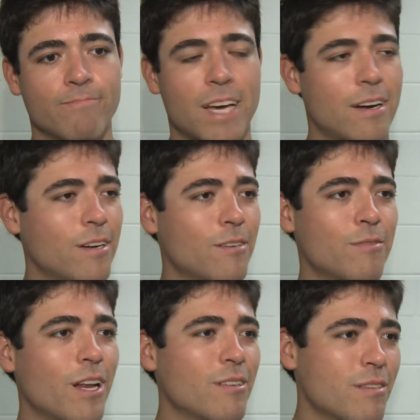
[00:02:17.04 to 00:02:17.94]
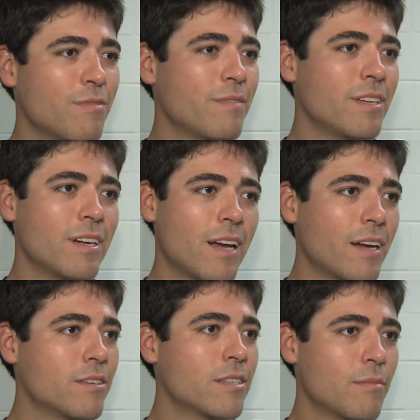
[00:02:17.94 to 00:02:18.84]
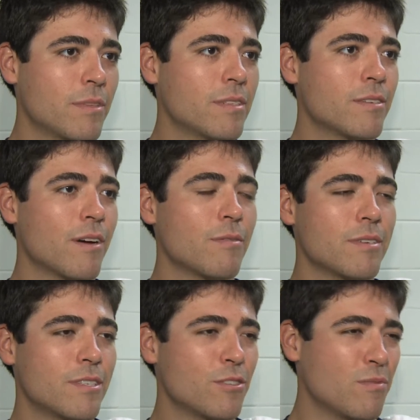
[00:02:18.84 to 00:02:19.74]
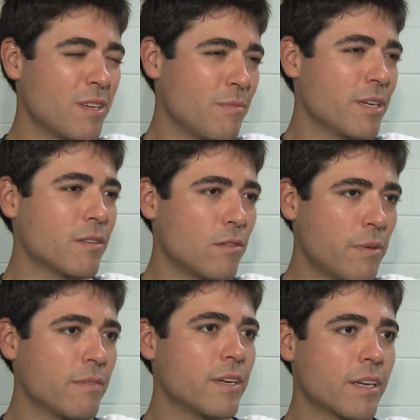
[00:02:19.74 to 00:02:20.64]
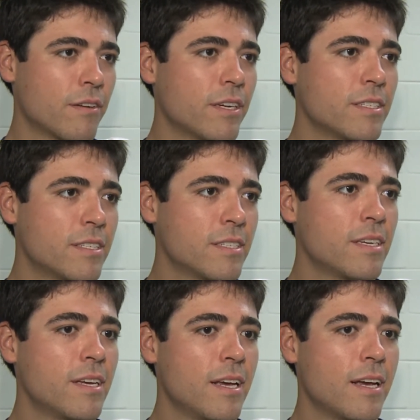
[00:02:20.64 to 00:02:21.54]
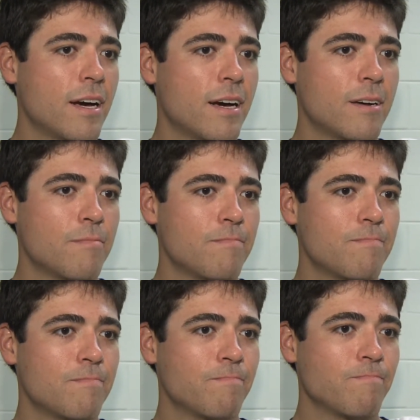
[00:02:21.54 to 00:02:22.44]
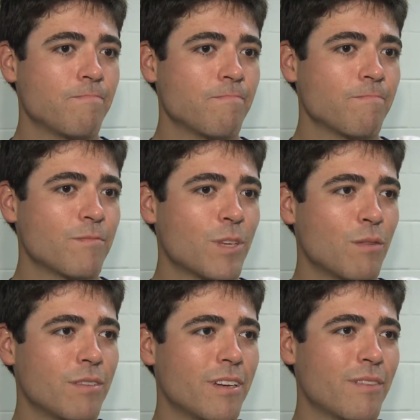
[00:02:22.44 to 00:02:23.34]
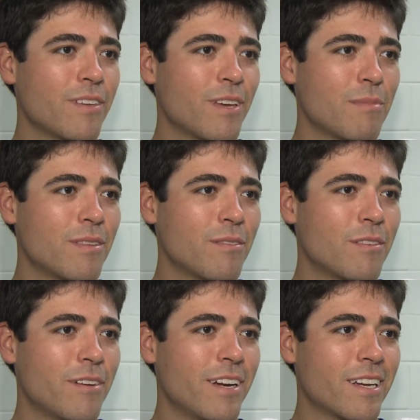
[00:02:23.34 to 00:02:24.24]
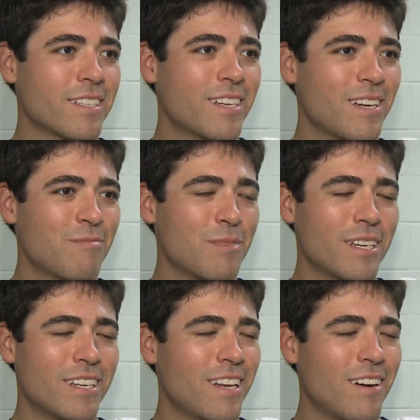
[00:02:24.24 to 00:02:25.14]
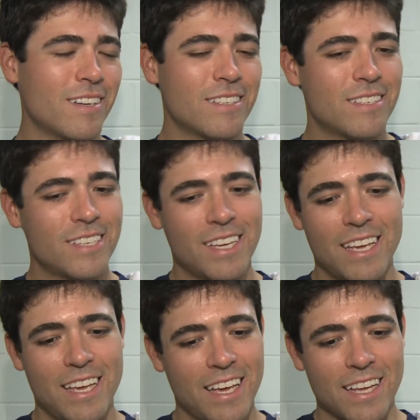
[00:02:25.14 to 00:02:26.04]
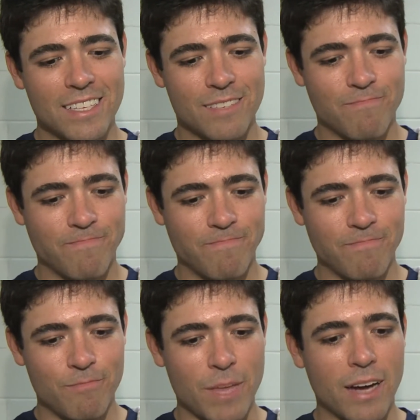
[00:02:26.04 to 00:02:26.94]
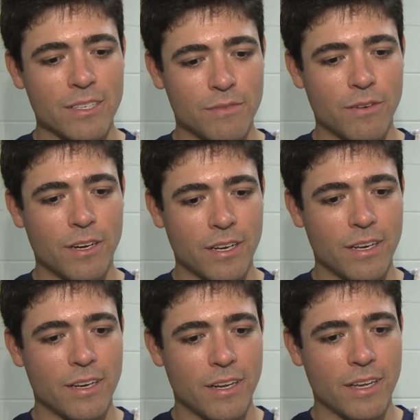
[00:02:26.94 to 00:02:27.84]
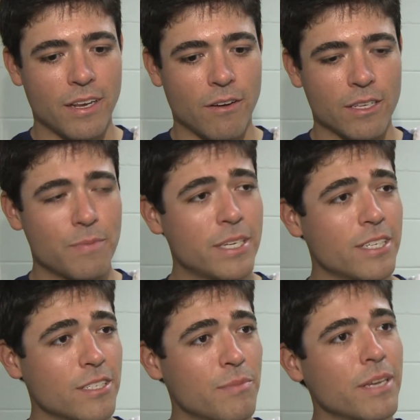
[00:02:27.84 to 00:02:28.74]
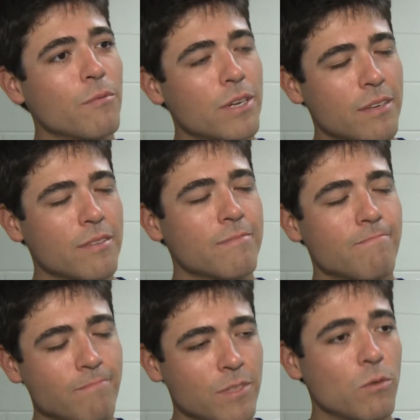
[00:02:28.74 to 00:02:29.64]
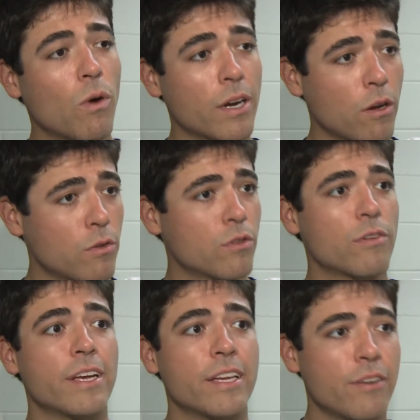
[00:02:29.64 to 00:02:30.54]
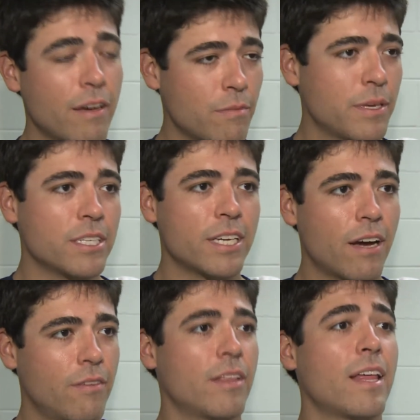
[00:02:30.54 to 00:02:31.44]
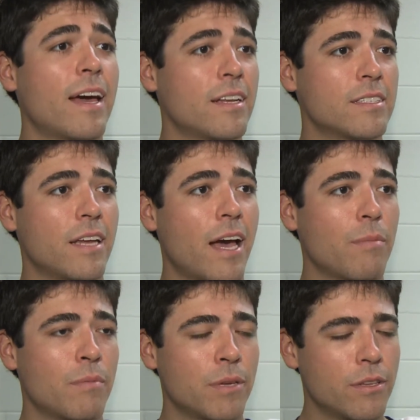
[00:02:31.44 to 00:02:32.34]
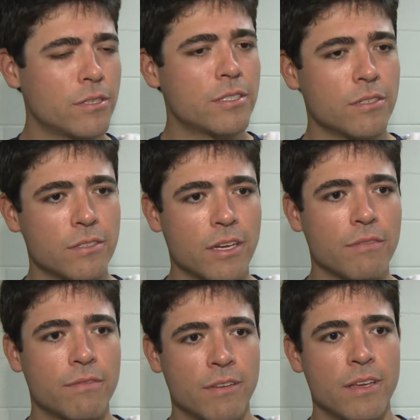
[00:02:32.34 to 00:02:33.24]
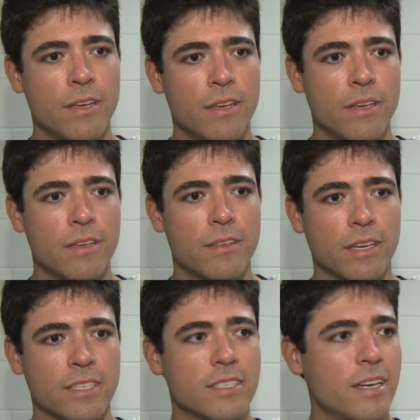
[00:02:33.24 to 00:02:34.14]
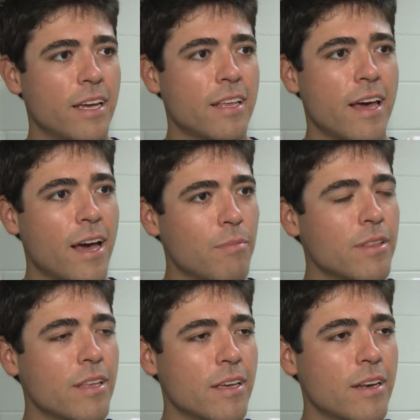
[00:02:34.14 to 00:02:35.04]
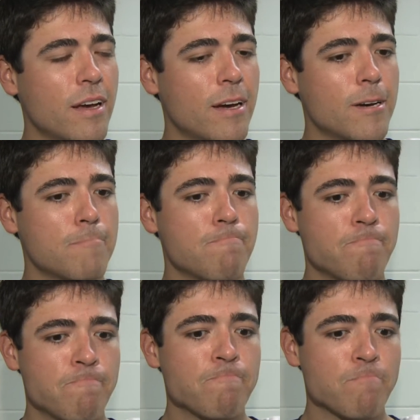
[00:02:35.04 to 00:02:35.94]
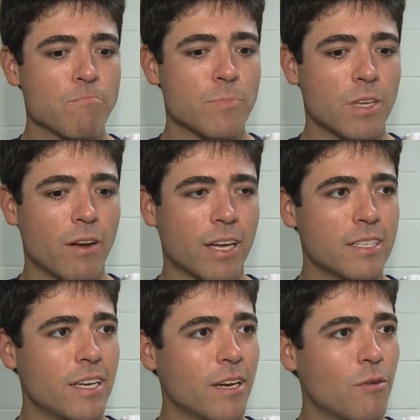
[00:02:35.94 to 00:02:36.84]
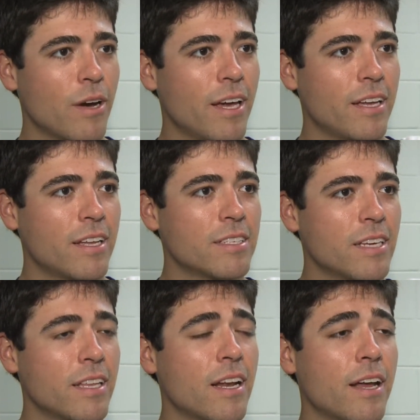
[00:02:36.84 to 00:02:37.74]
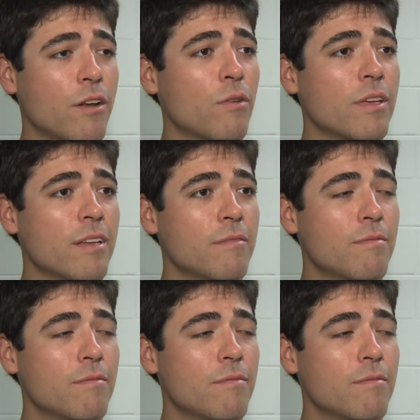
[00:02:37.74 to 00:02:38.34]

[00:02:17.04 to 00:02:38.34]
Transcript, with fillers: I don't know. You know, I was at 50 tonight or something, so I would assume there'd be a little bit of an increase. Um, hopefully enough to get me through three next time. But no, it's it's not as fun, you know, as pitching's been when you want to go three and you have a pitch count, and that, that doesn't happen. But there's still enough things today that happen that um, you know I can take away and say that I know that